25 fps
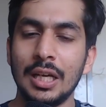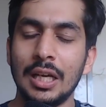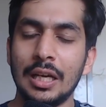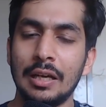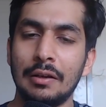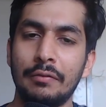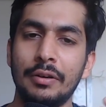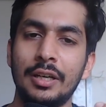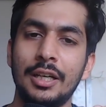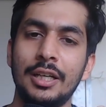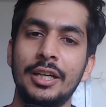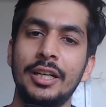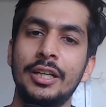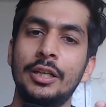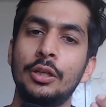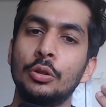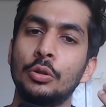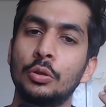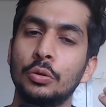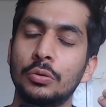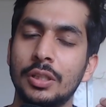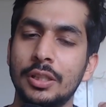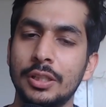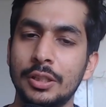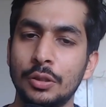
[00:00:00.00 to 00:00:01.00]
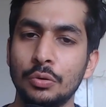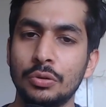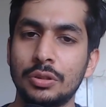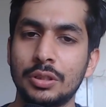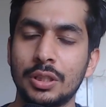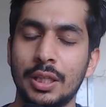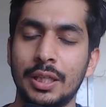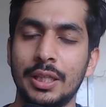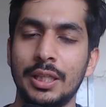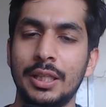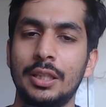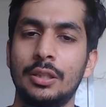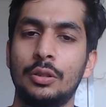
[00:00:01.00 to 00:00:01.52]
will lead you to the new
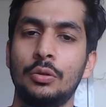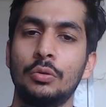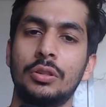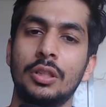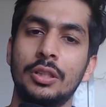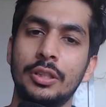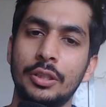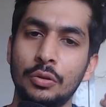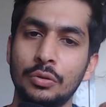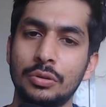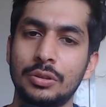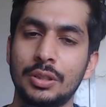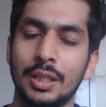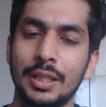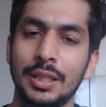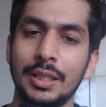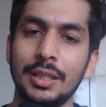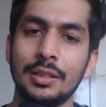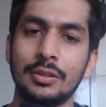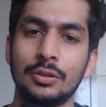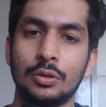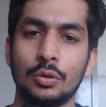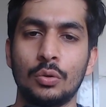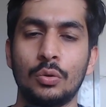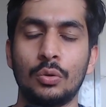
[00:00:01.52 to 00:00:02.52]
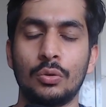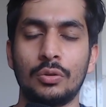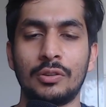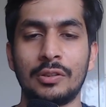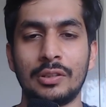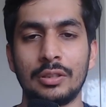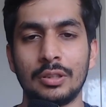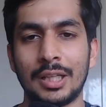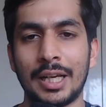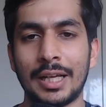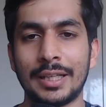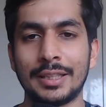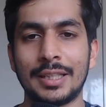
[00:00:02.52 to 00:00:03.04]
study, So
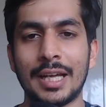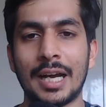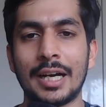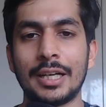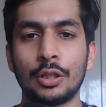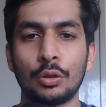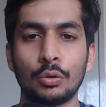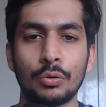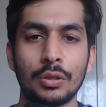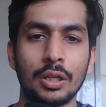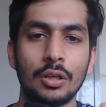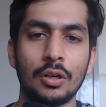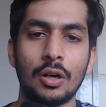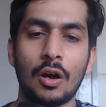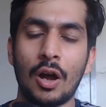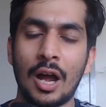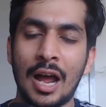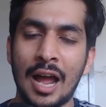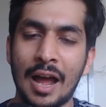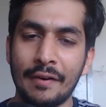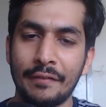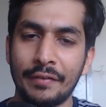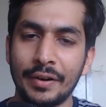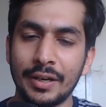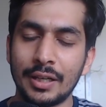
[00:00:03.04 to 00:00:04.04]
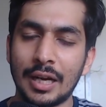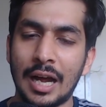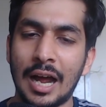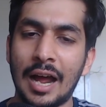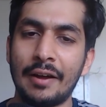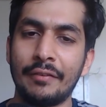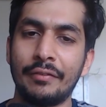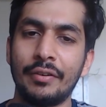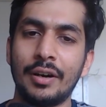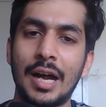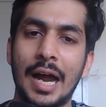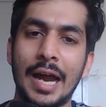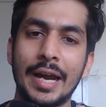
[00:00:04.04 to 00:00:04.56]
like that, you can have
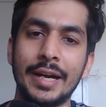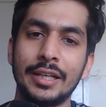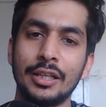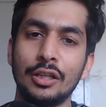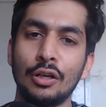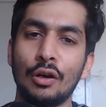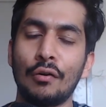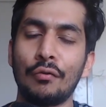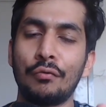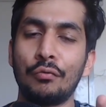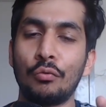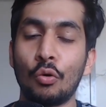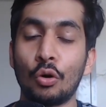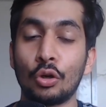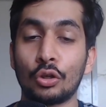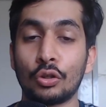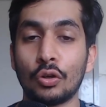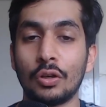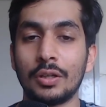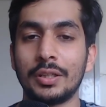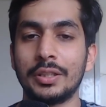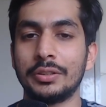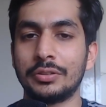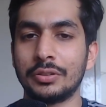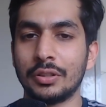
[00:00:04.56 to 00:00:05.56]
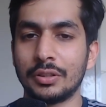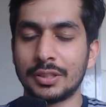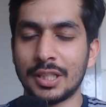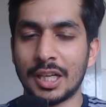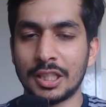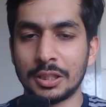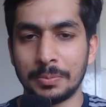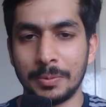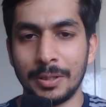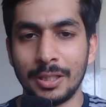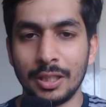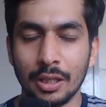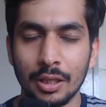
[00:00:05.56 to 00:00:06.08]
a idea of what all research
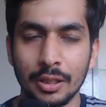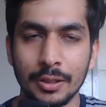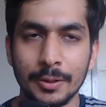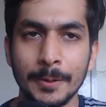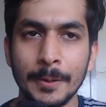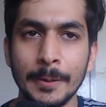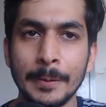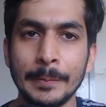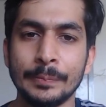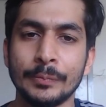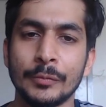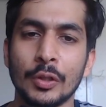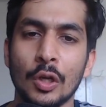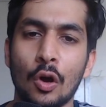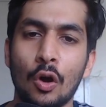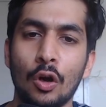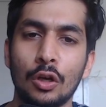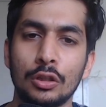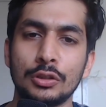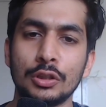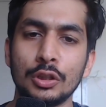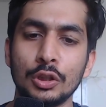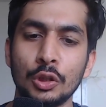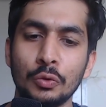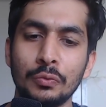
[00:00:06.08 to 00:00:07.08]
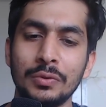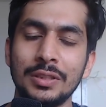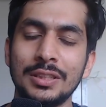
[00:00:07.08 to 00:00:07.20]
has been done. Also, you will